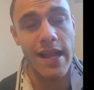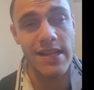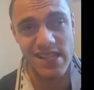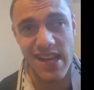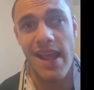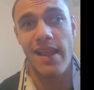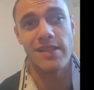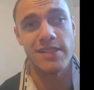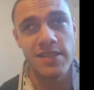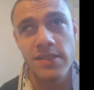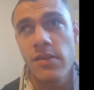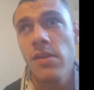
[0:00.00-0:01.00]
the
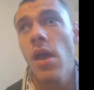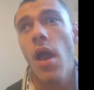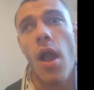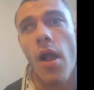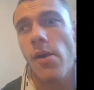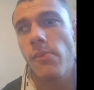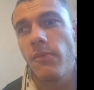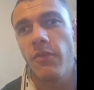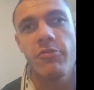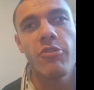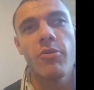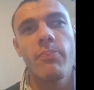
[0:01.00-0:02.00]
stairs for
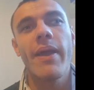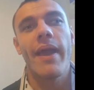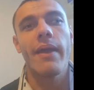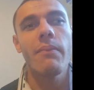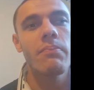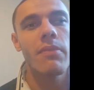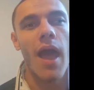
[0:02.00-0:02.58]
a beer,